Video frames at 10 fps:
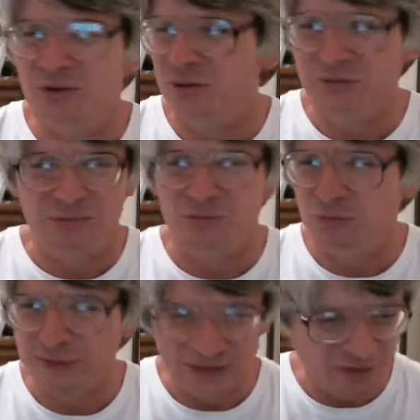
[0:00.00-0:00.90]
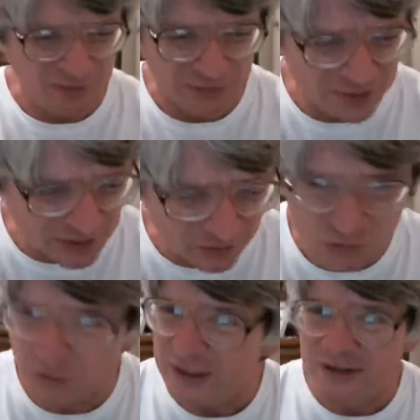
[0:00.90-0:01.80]
groups from Sweden over the years.
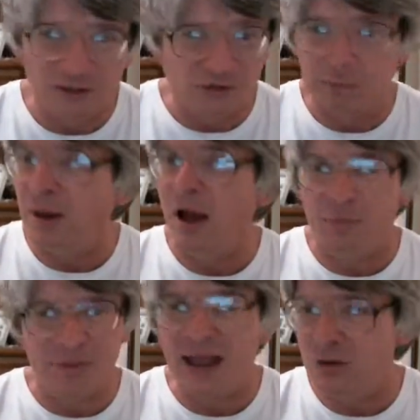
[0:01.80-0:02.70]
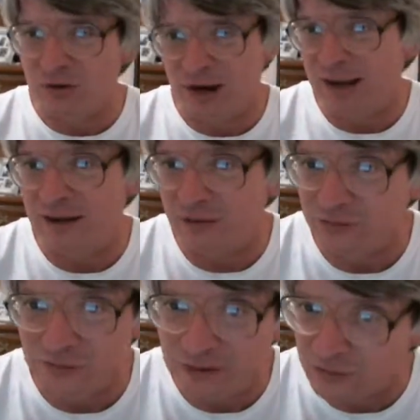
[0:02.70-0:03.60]
Sweden is a pop
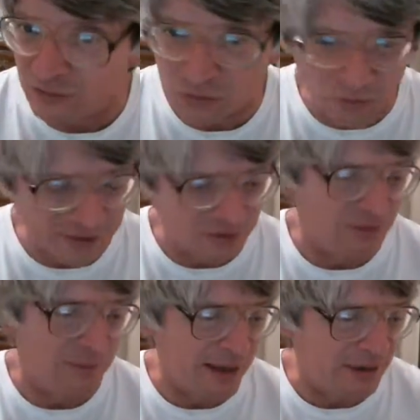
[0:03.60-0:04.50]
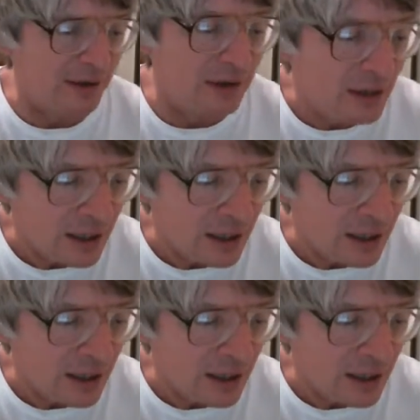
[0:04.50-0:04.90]
powerhouse. There's no question about it.